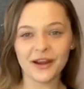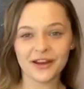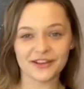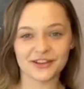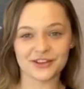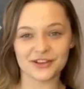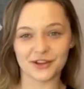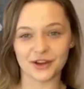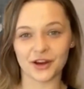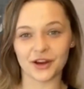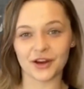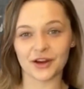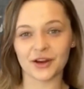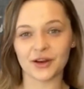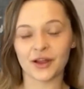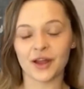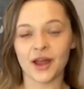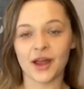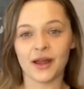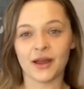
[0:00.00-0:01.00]
is sugar
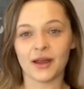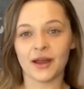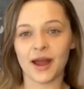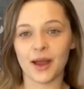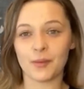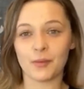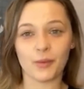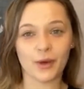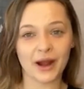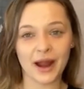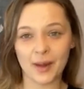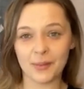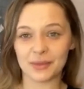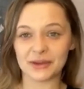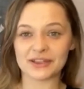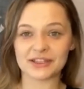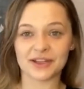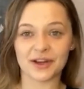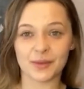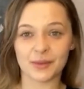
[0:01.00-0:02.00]
and what
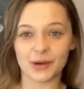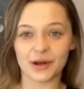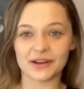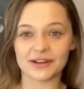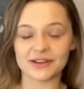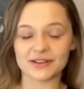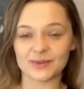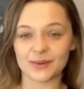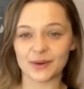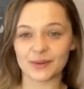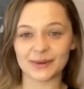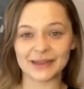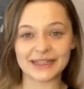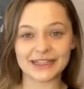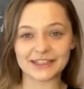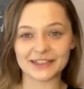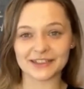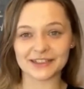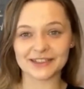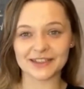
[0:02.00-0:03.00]
happens in our bodies when we
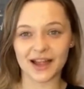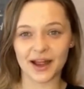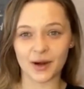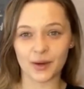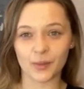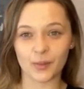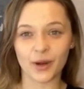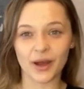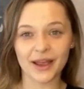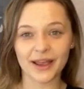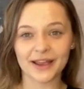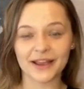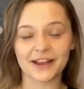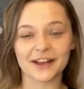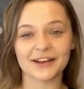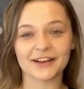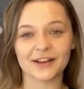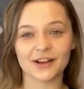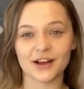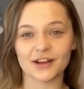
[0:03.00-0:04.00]
eat it, and why can
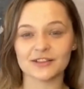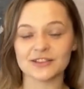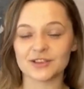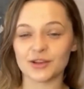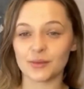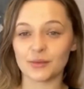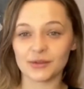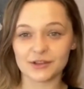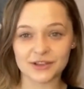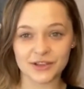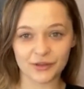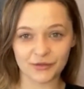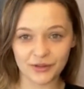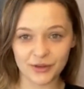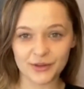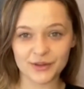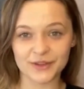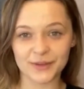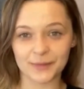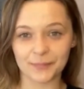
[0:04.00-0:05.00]
it cause so much
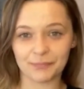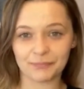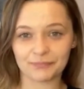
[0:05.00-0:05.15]
confusion?